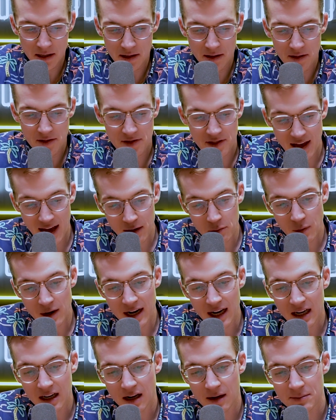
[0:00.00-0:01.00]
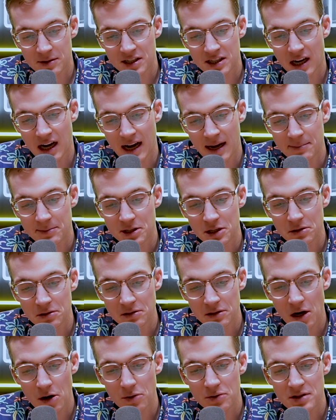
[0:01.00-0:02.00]
Then when it comes time to
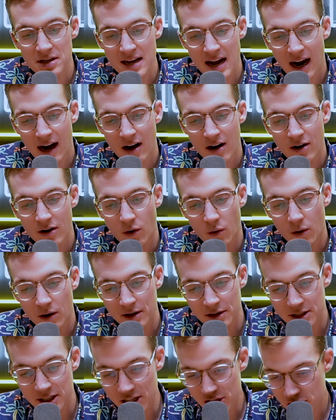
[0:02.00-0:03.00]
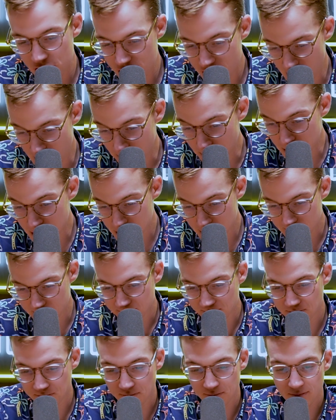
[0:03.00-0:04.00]
load the iron ore into ships,
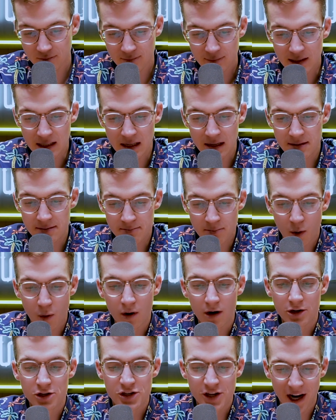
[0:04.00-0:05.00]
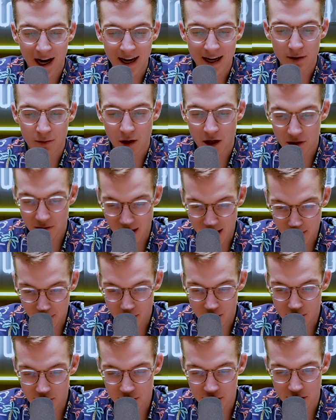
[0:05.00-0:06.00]
more giant
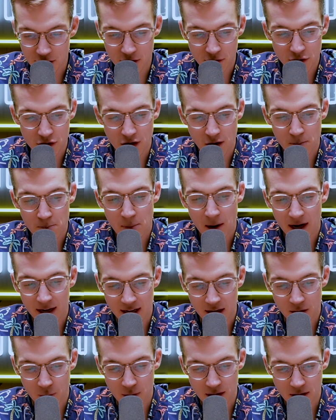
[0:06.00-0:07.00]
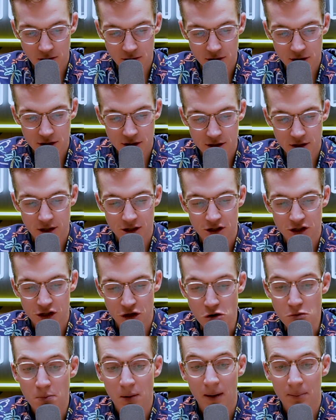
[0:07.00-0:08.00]
reclaimers use their bucket wheels to
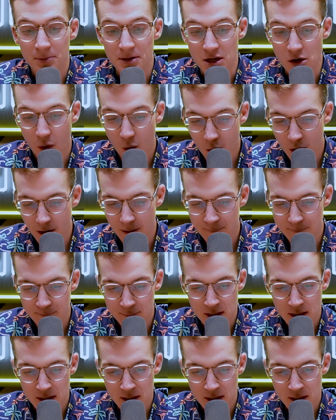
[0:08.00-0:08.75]
scoop up the ore.